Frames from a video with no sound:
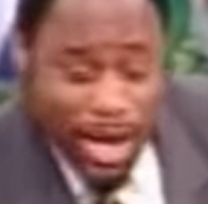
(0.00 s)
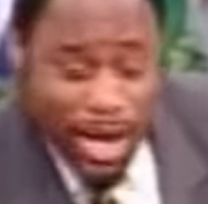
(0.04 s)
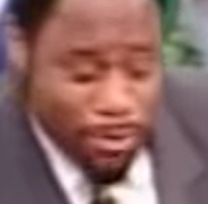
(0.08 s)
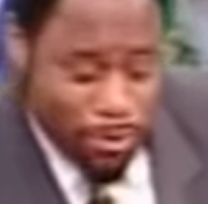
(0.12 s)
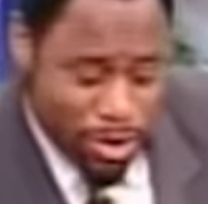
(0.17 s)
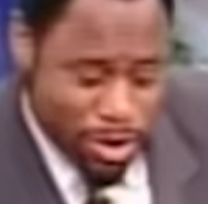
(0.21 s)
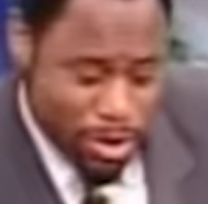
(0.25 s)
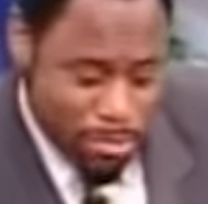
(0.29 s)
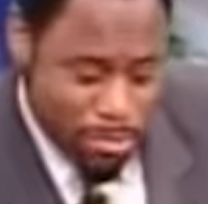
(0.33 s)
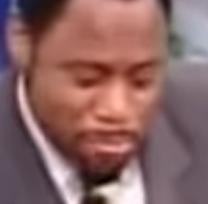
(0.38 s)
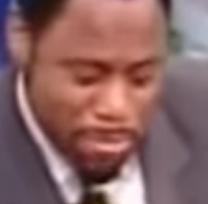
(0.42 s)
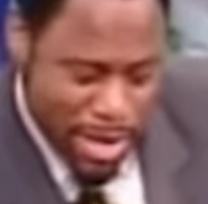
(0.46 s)
I
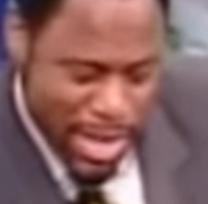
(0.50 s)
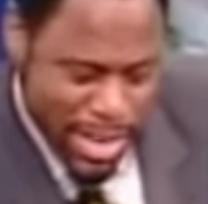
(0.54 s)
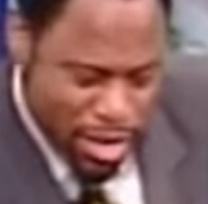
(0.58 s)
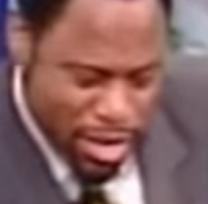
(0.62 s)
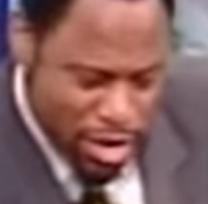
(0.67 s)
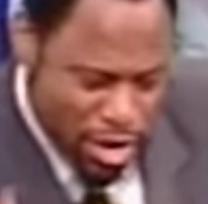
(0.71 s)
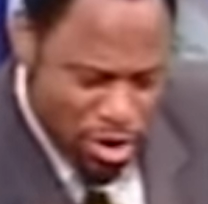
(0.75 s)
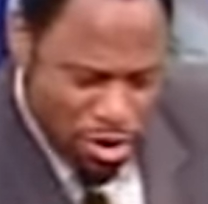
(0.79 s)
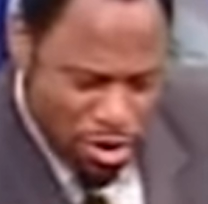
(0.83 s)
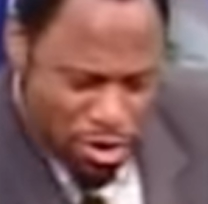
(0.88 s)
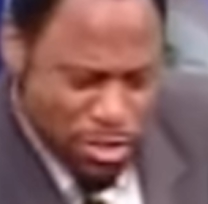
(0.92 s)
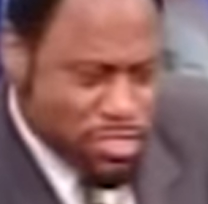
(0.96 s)
want to
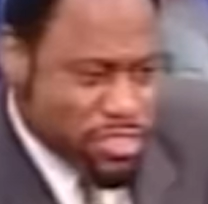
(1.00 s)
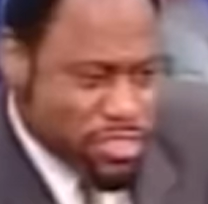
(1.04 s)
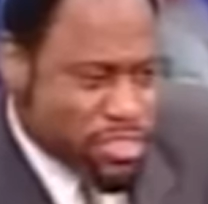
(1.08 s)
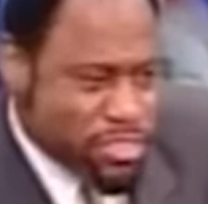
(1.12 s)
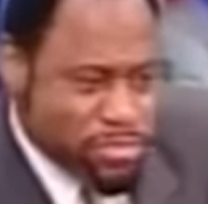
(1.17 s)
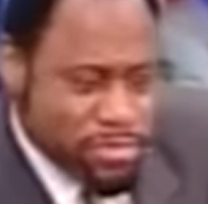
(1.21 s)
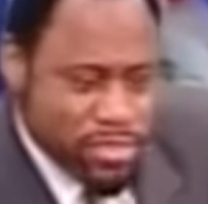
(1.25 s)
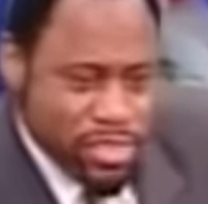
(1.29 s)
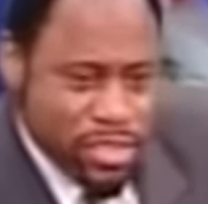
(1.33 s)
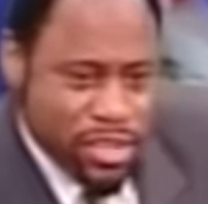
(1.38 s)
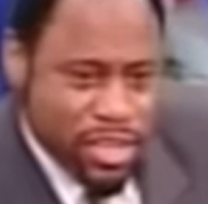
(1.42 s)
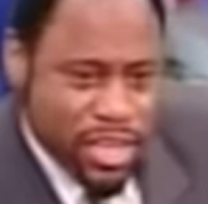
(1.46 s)
make earth
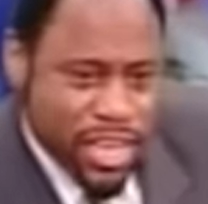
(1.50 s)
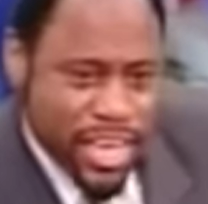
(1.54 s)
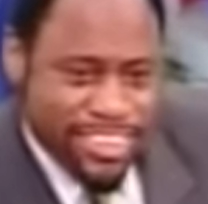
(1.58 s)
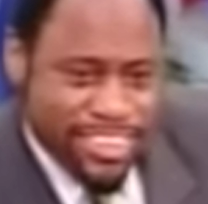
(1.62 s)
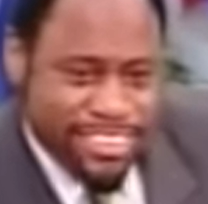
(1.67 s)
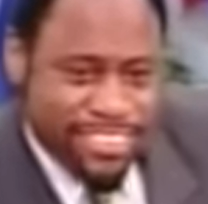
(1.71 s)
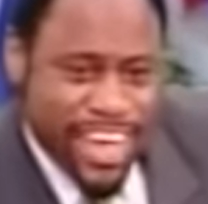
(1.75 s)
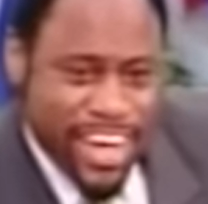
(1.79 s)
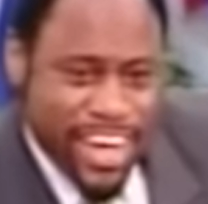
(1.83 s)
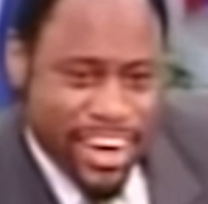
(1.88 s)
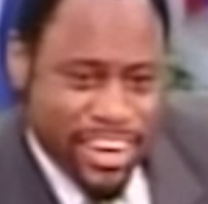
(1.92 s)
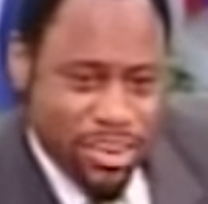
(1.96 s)

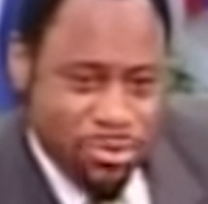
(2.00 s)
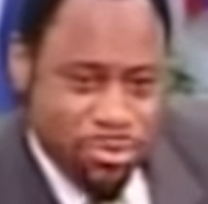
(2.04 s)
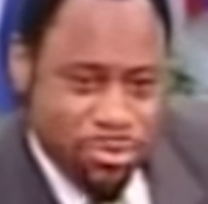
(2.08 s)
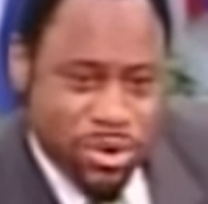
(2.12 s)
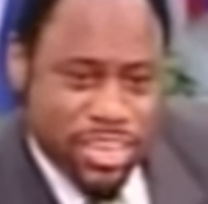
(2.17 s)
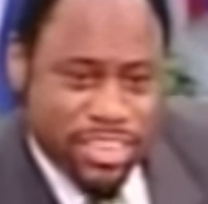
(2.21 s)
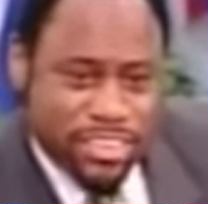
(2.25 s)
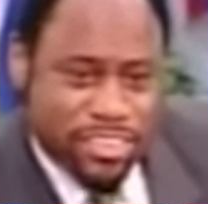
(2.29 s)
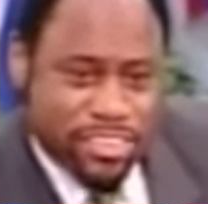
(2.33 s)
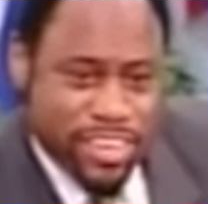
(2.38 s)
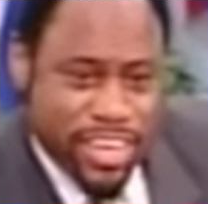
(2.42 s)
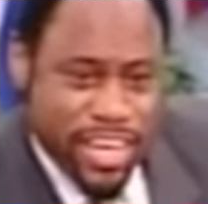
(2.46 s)
exactly
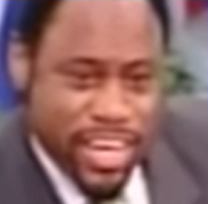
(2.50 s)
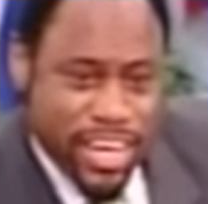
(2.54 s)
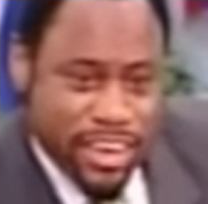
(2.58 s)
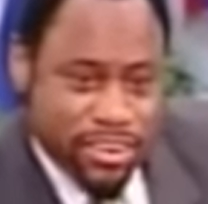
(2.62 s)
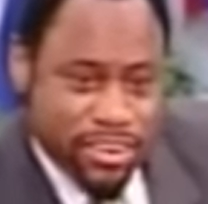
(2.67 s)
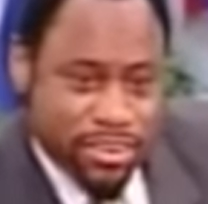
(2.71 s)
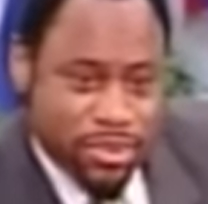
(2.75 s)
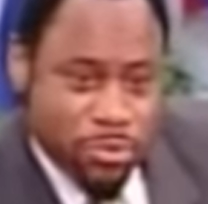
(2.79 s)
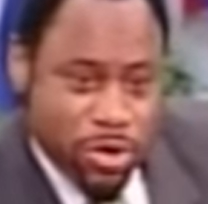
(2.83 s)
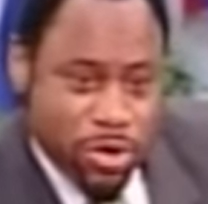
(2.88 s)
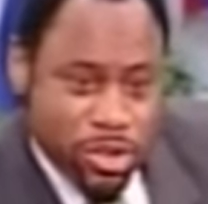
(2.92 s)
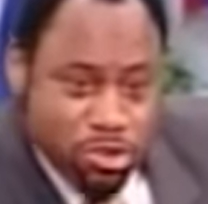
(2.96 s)
what he
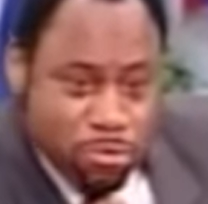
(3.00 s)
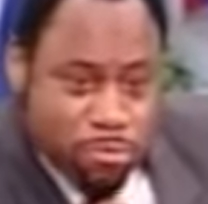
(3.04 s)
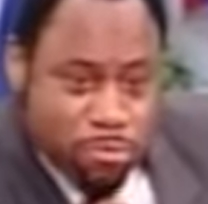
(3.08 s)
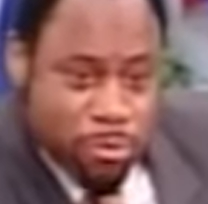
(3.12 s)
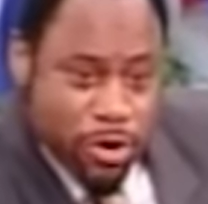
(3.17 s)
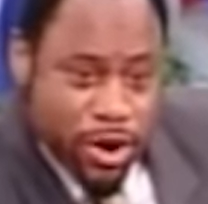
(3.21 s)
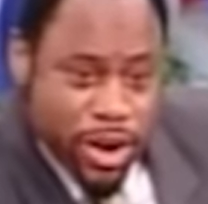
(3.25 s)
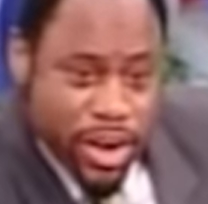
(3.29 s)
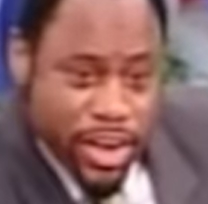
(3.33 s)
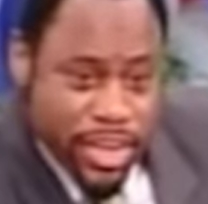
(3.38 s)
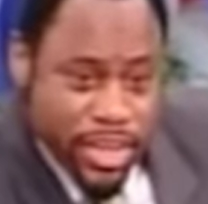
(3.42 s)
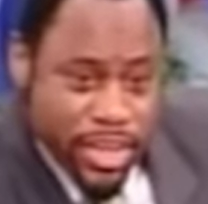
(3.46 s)
said when you
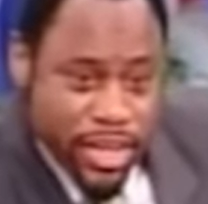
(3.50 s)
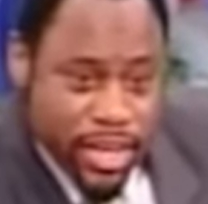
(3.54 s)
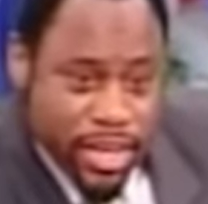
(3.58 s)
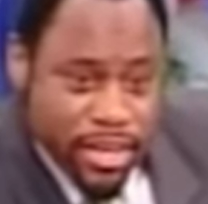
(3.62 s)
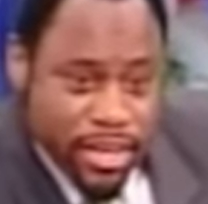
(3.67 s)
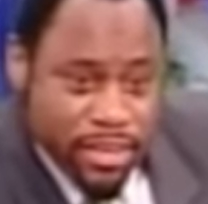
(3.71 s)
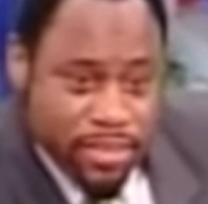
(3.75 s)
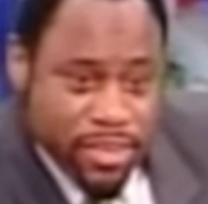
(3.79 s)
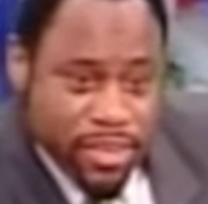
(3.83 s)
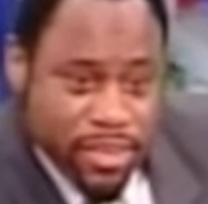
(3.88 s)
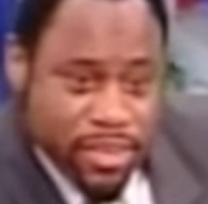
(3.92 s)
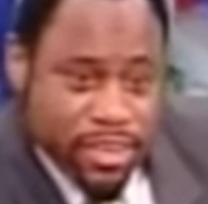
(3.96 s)
pray.
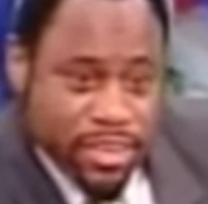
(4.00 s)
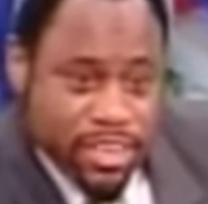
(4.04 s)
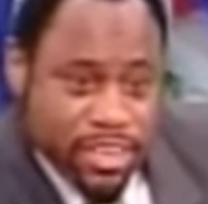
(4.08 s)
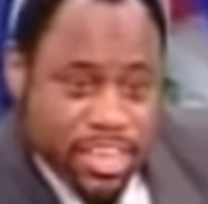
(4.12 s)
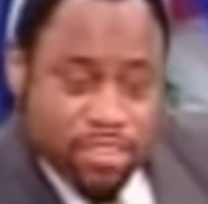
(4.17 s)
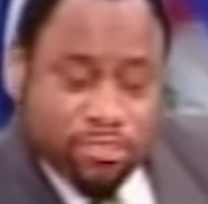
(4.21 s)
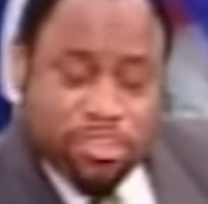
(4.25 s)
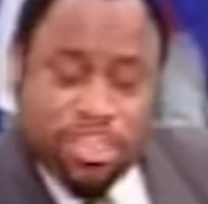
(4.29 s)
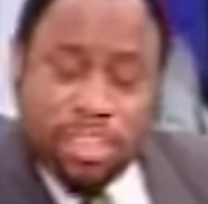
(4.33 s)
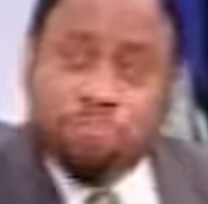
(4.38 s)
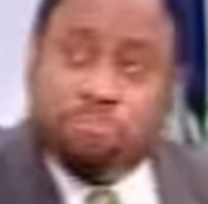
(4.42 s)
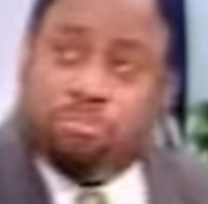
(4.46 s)

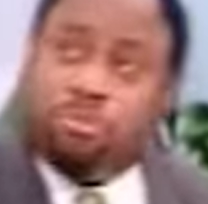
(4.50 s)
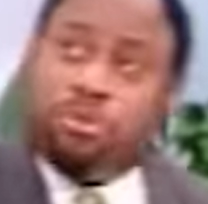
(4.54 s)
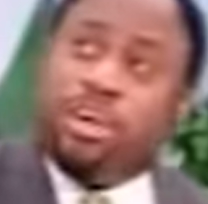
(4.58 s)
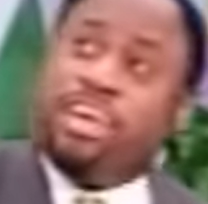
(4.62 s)
He said,